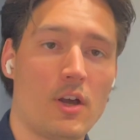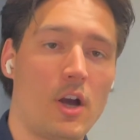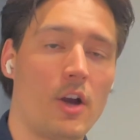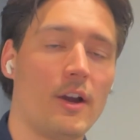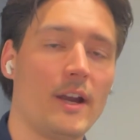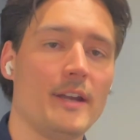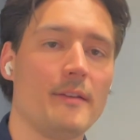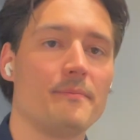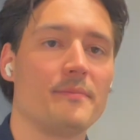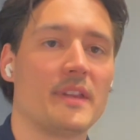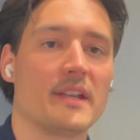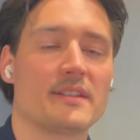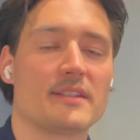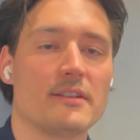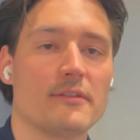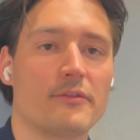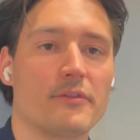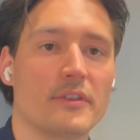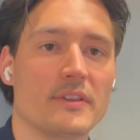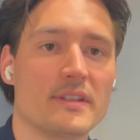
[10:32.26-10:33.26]
All right, that's
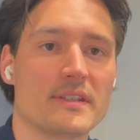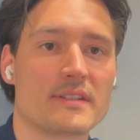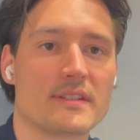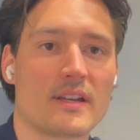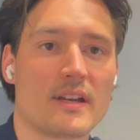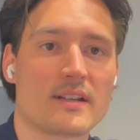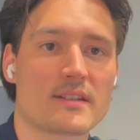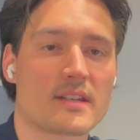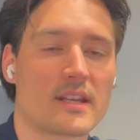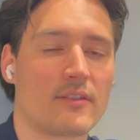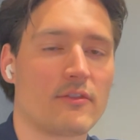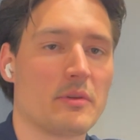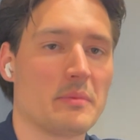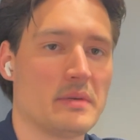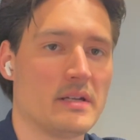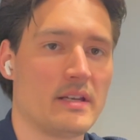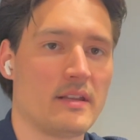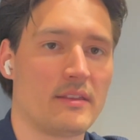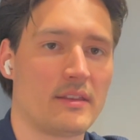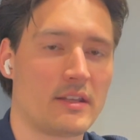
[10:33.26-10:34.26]
it for this task,
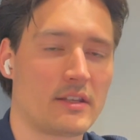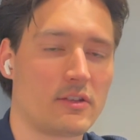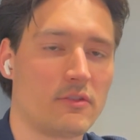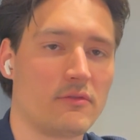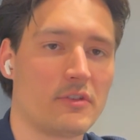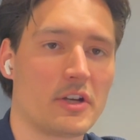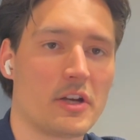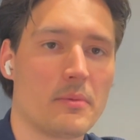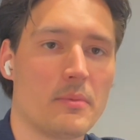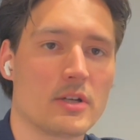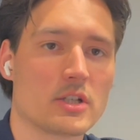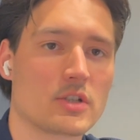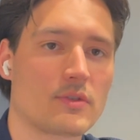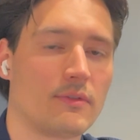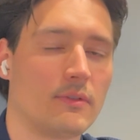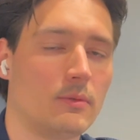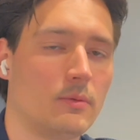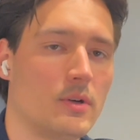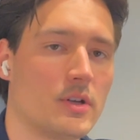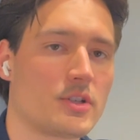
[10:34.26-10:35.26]
everybody. Thank you very much
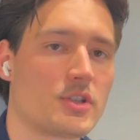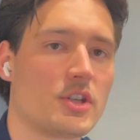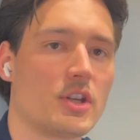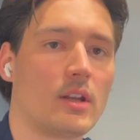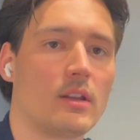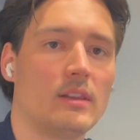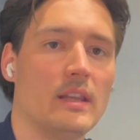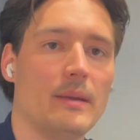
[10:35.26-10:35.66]
for watching.